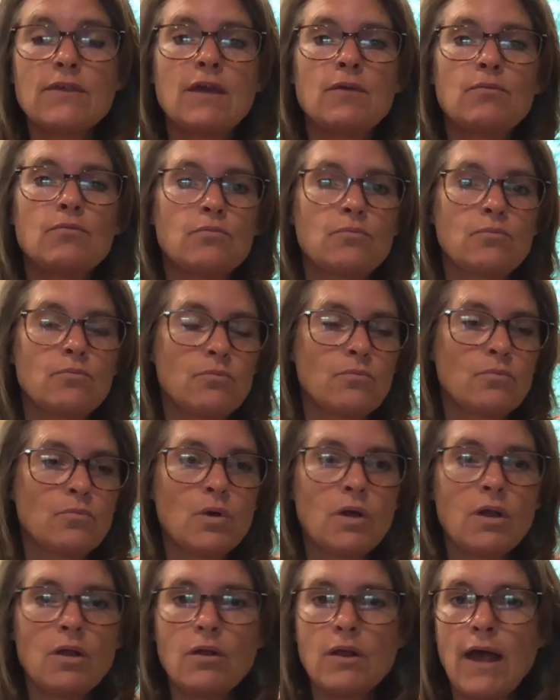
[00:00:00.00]
It
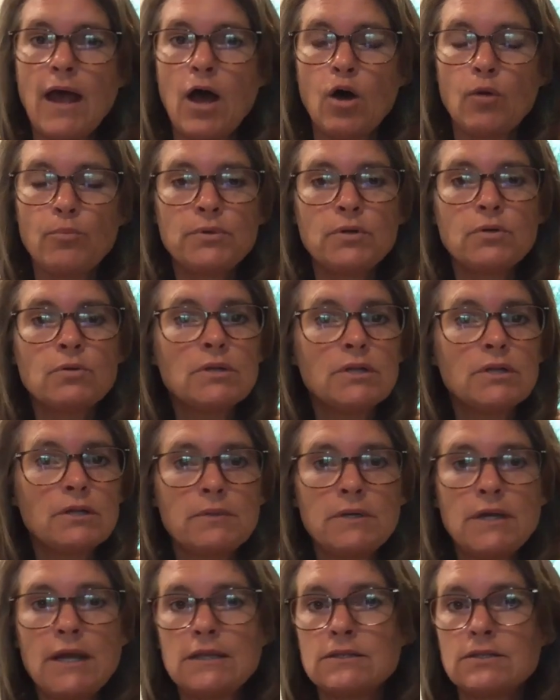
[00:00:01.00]
will help you
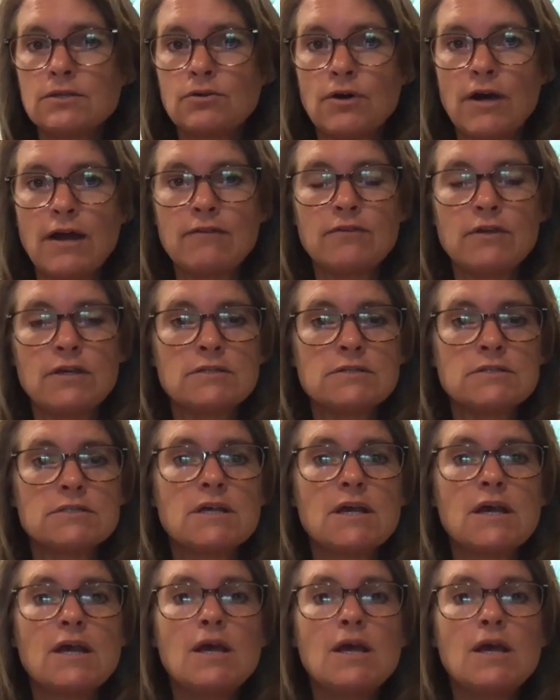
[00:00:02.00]
eliminate the cravings.